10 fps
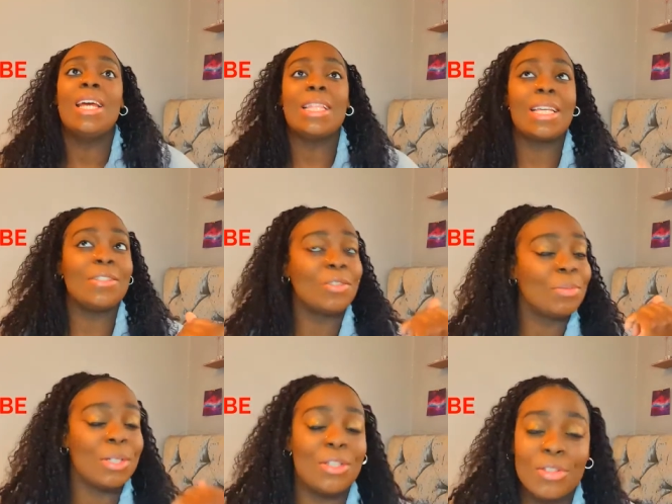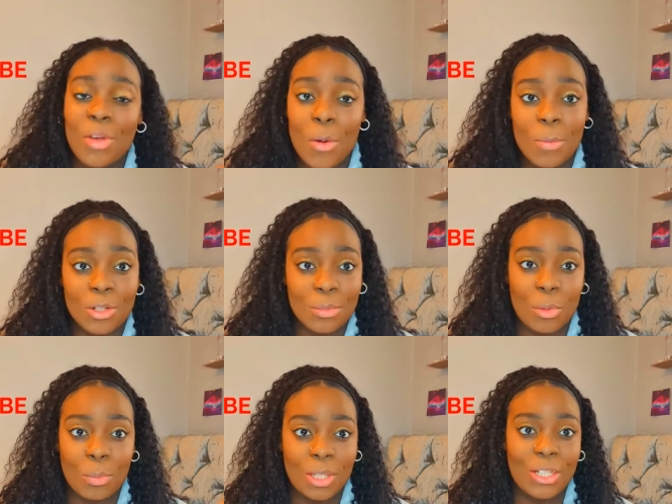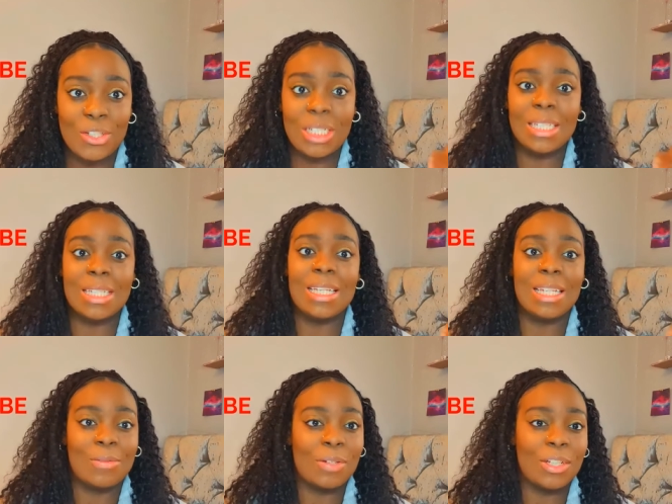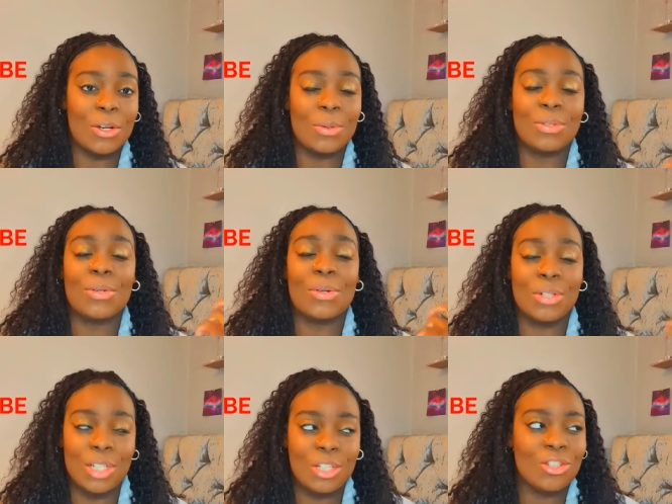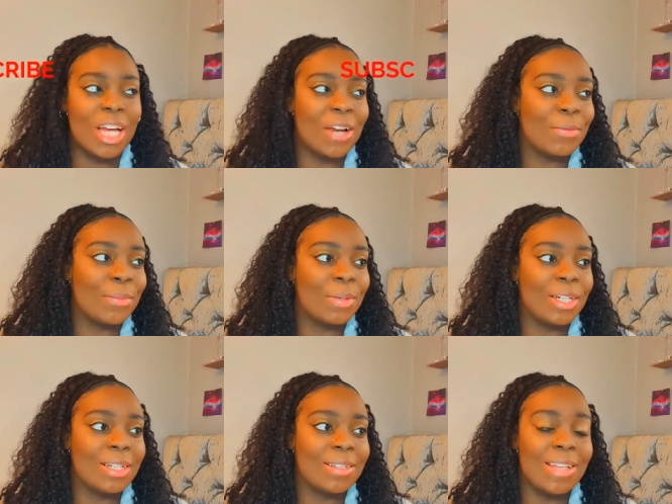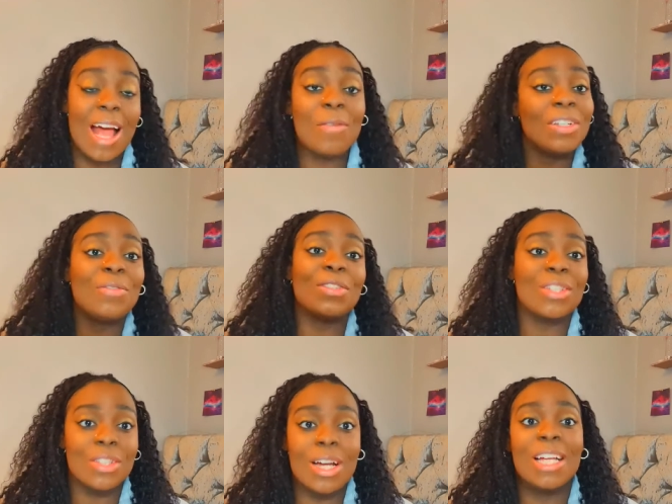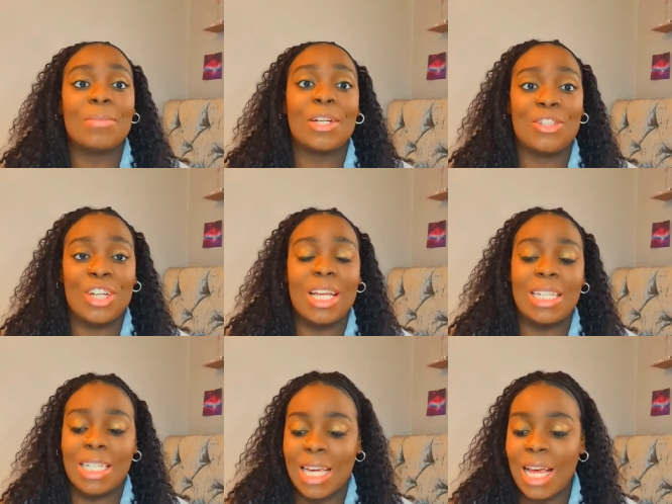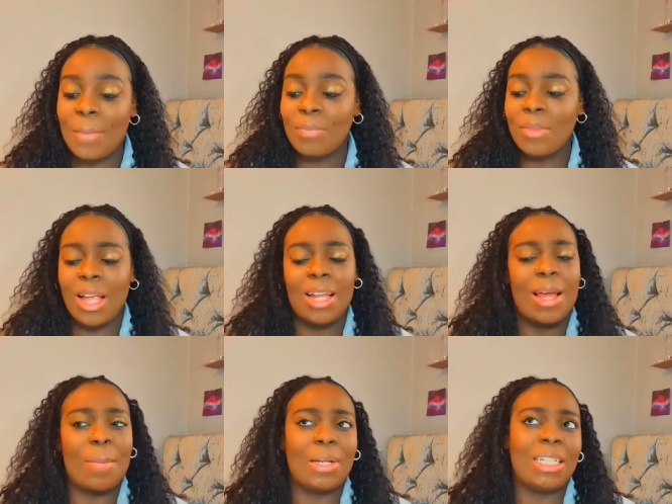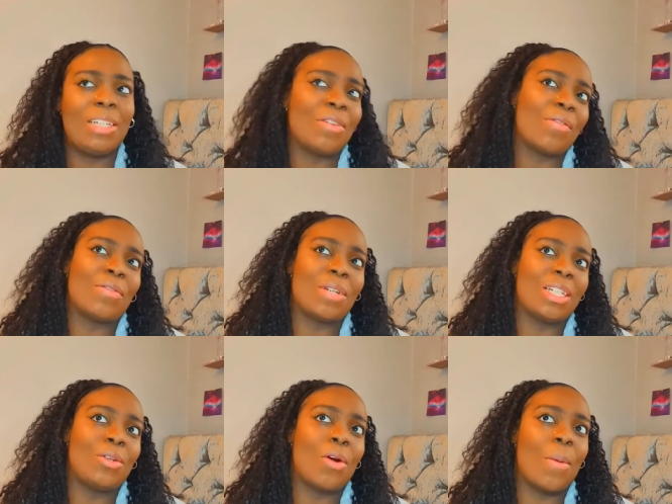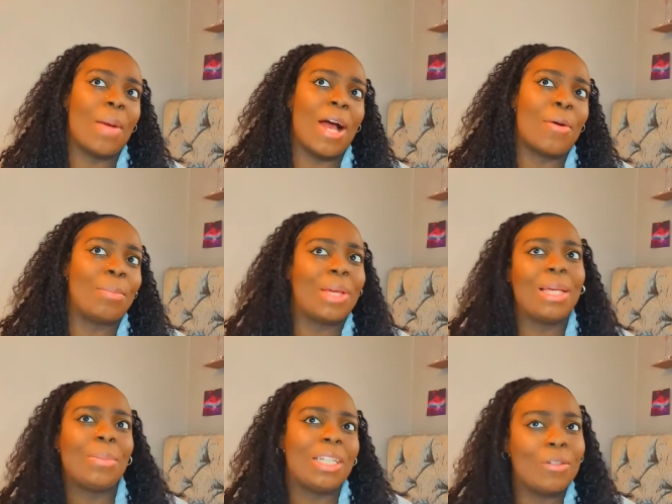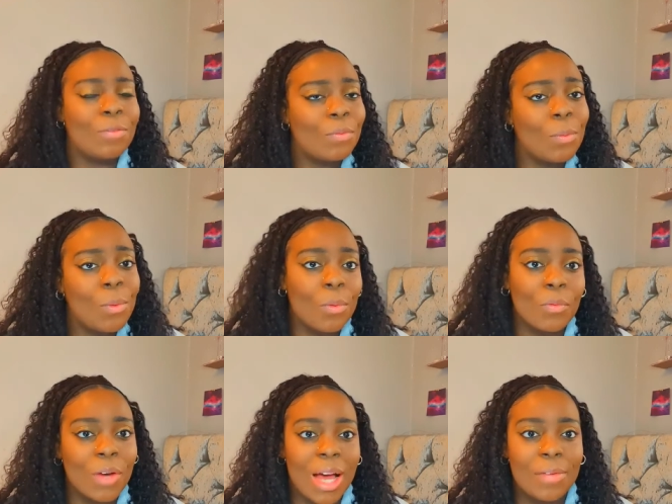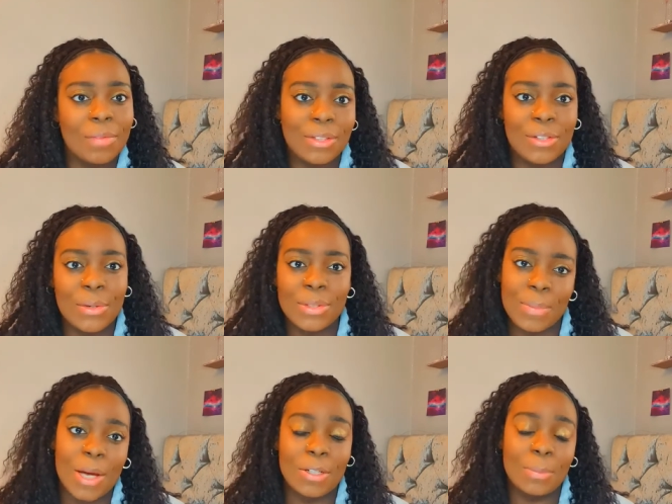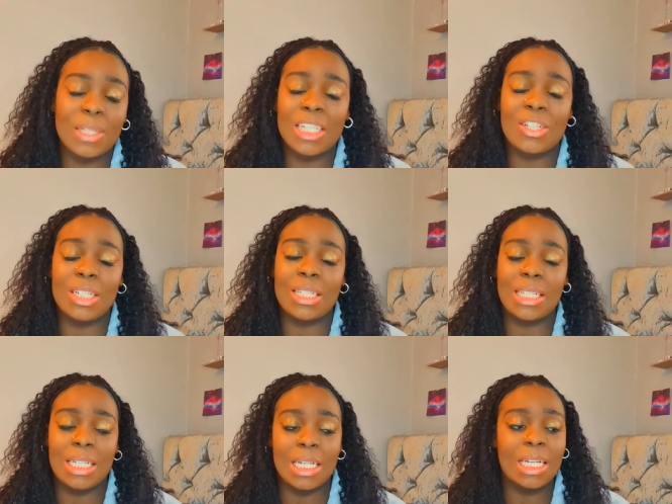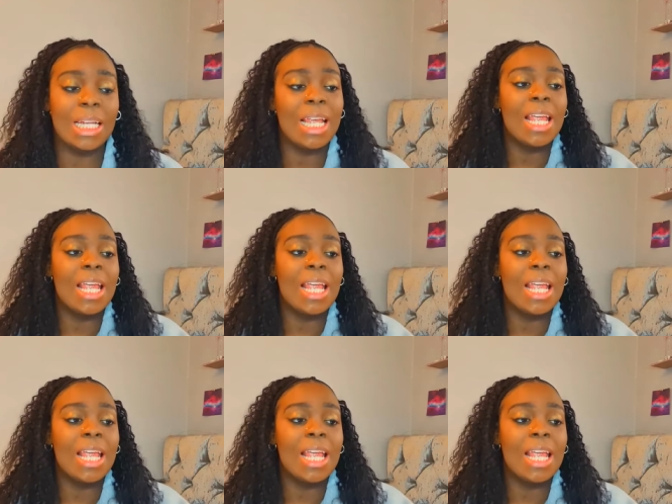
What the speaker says: There's going to be so much more Pgce videos on this channel because I haven't even started my journey yet. And I believe I've already got about maybe 4 or 5 videos about the Pgce.